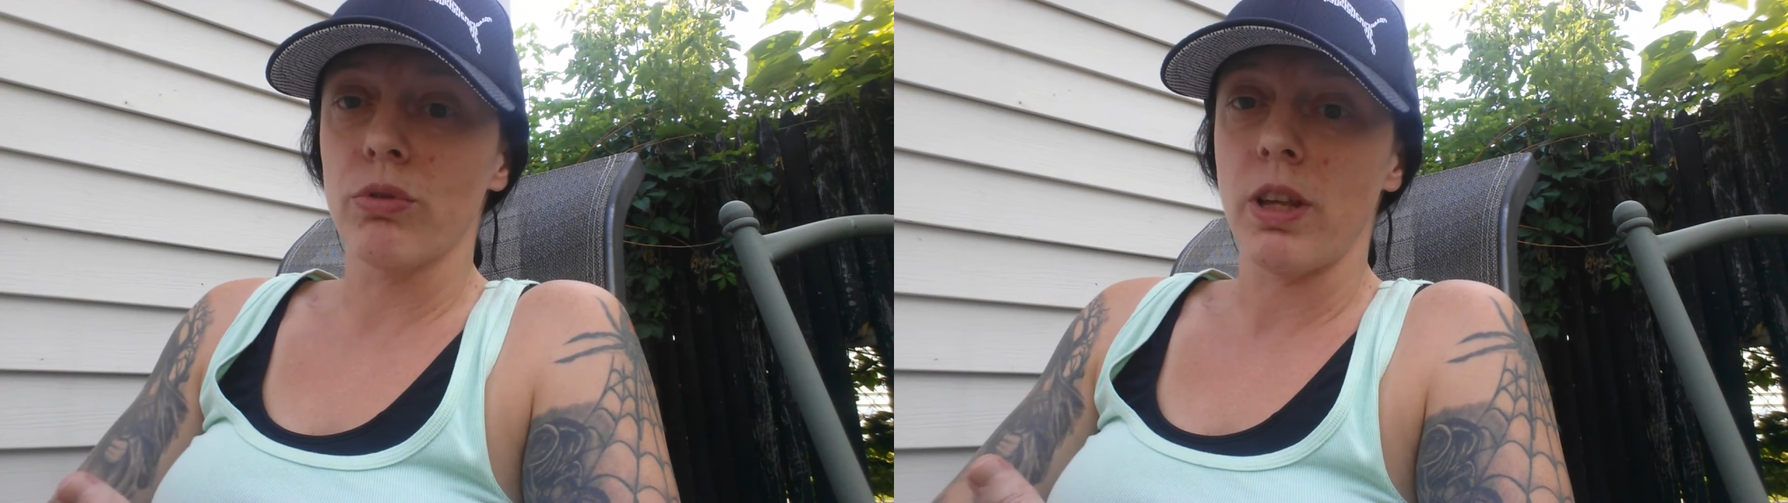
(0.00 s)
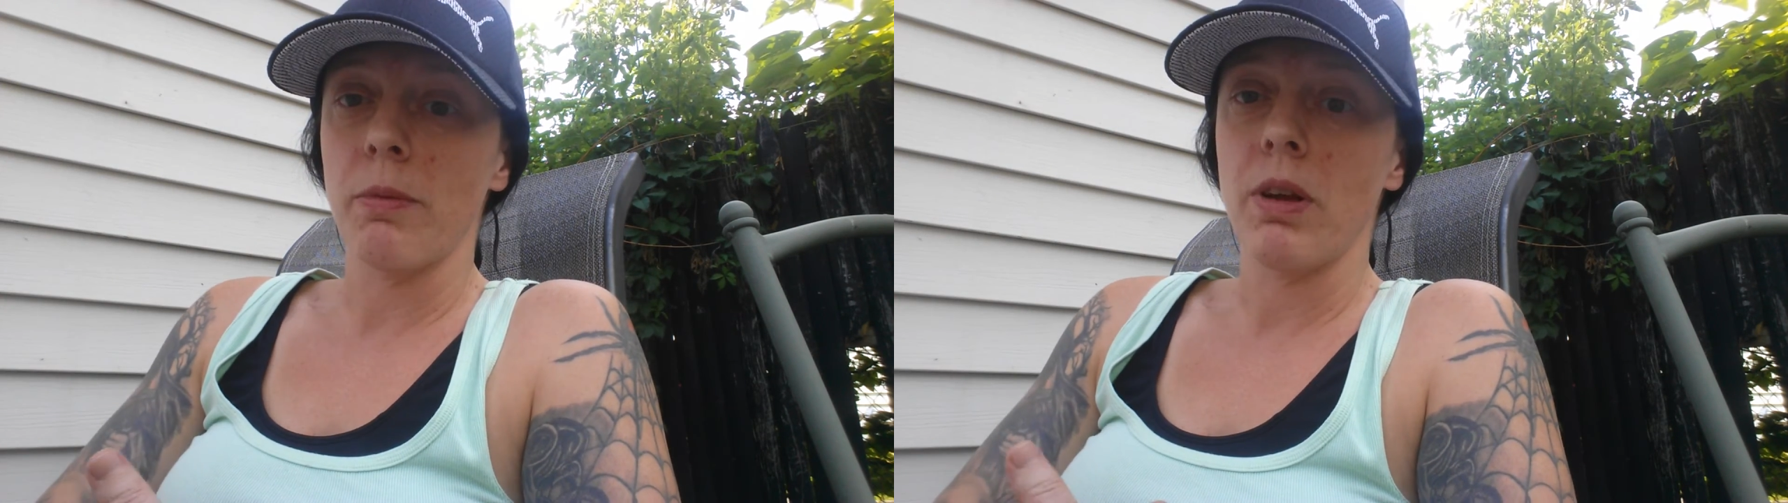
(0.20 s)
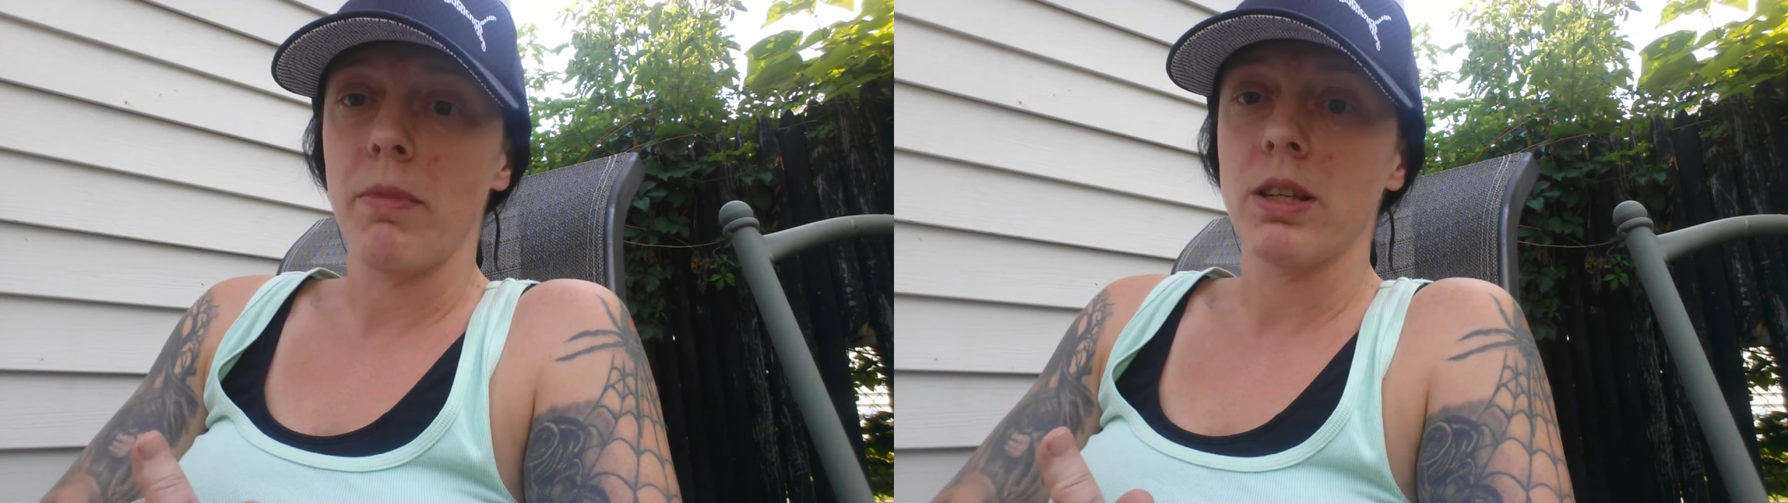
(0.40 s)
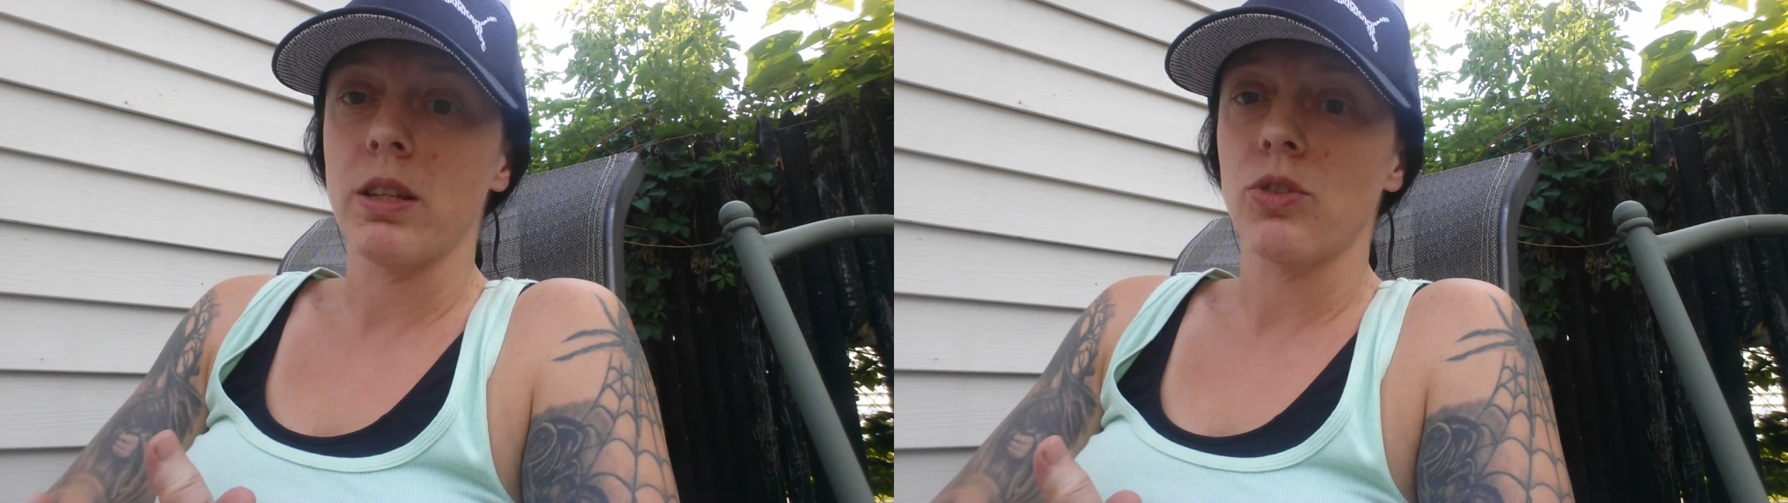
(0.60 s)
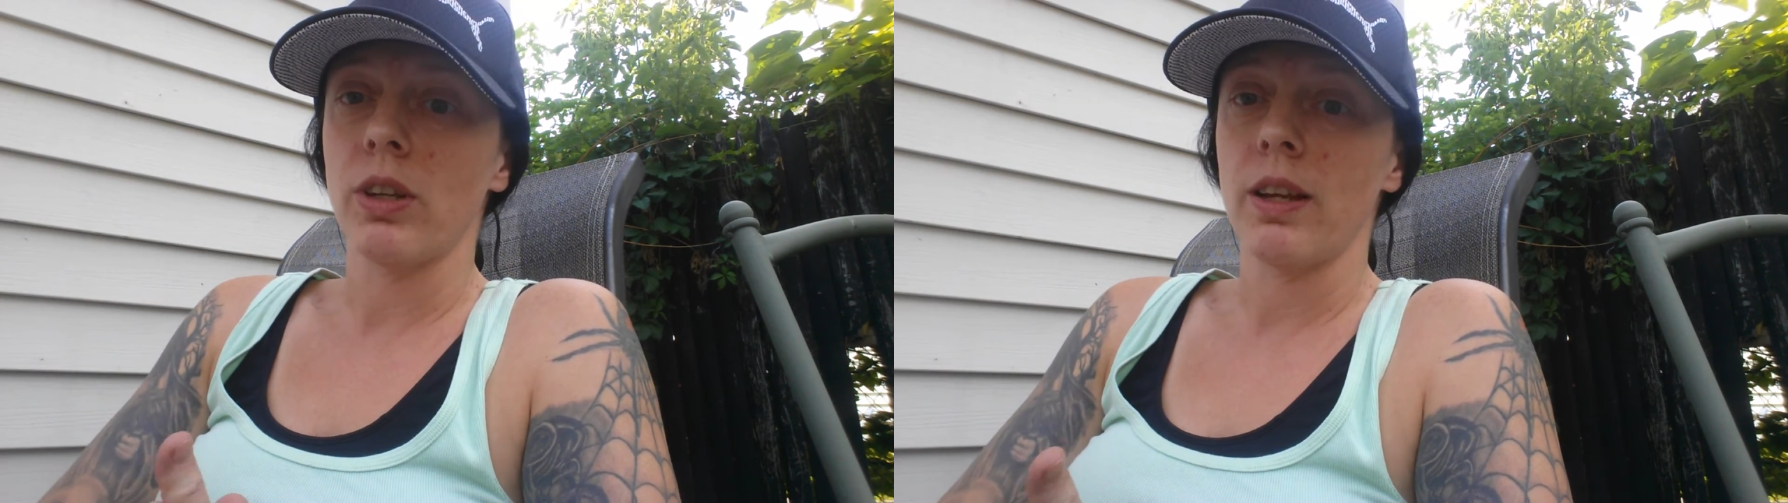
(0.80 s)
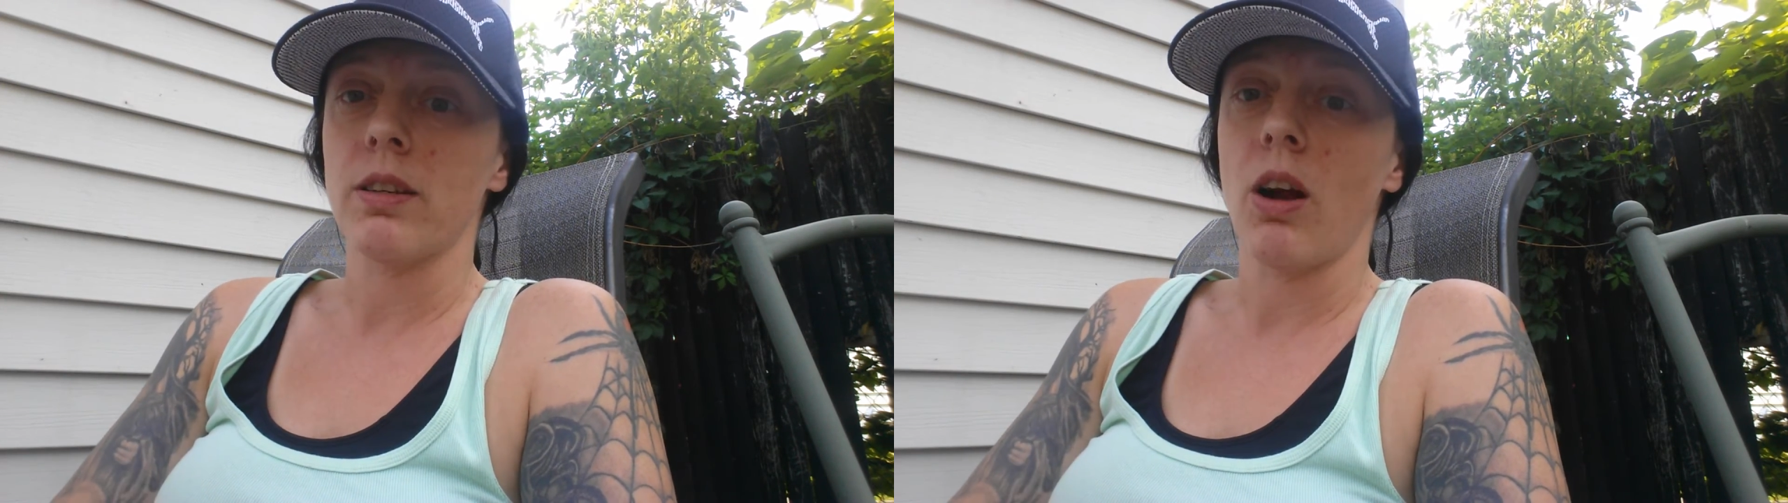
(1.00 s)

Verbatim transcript: to send me a message and ask